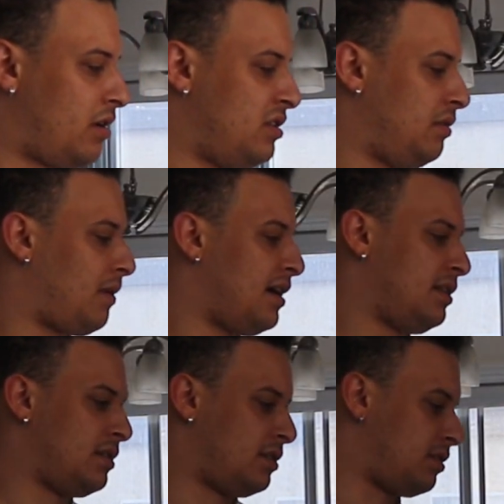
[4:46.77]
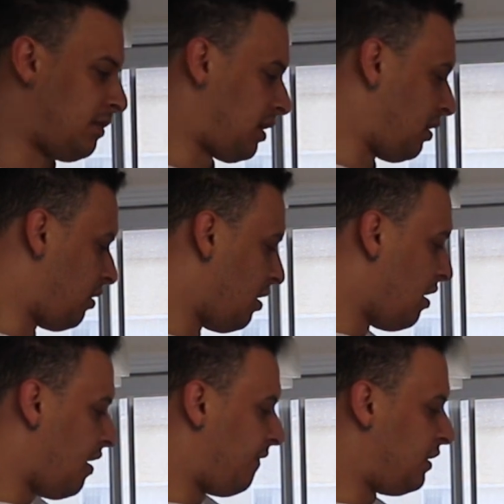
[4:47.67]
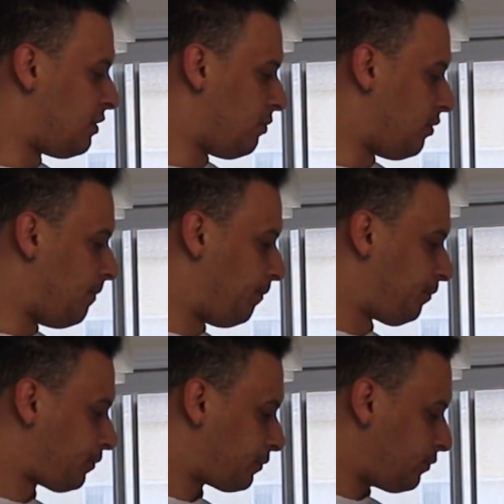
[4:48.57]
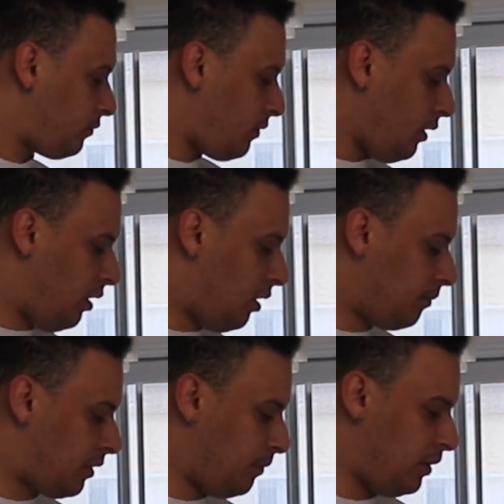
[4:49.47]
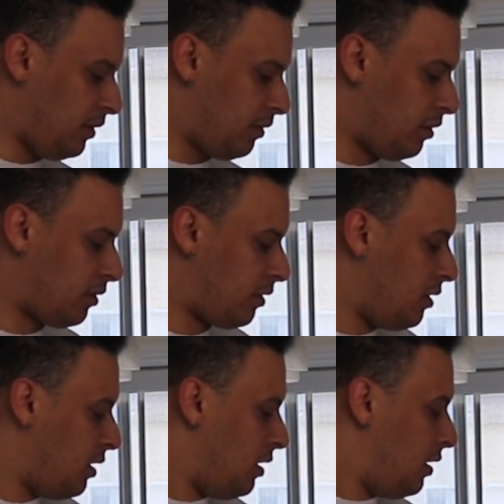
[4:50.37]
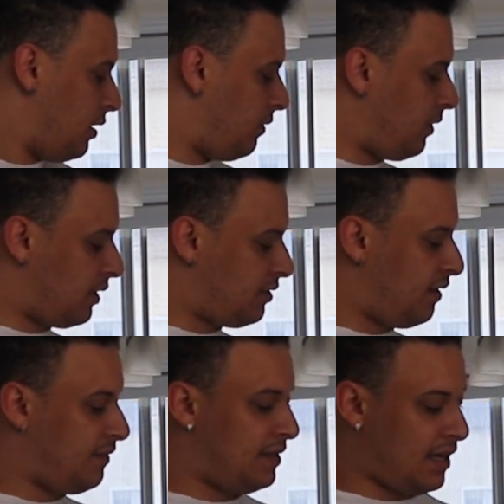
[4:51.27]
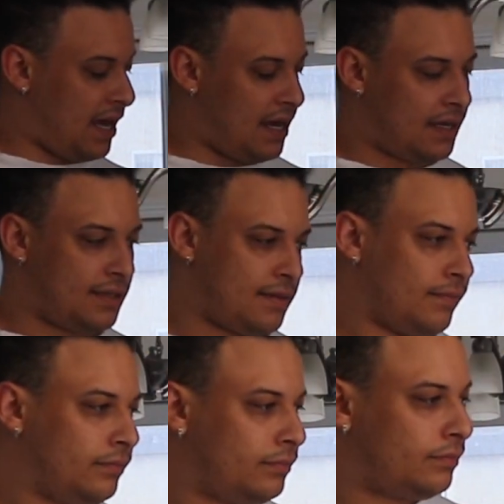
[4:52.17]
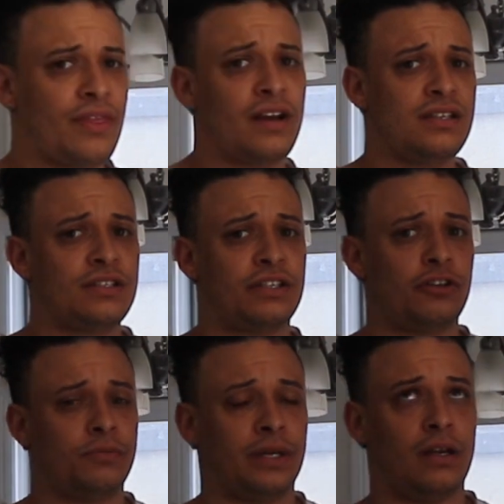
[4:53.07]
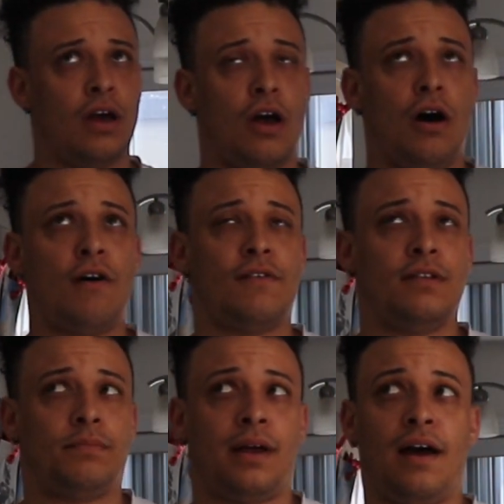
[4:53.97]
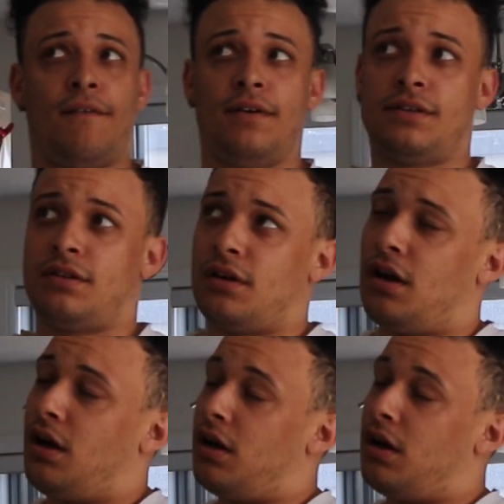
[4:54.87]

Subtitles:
crazy prices, just make it feasible. Community growth. Then we also have these eggs. There's a gentleman over in the Playa Vista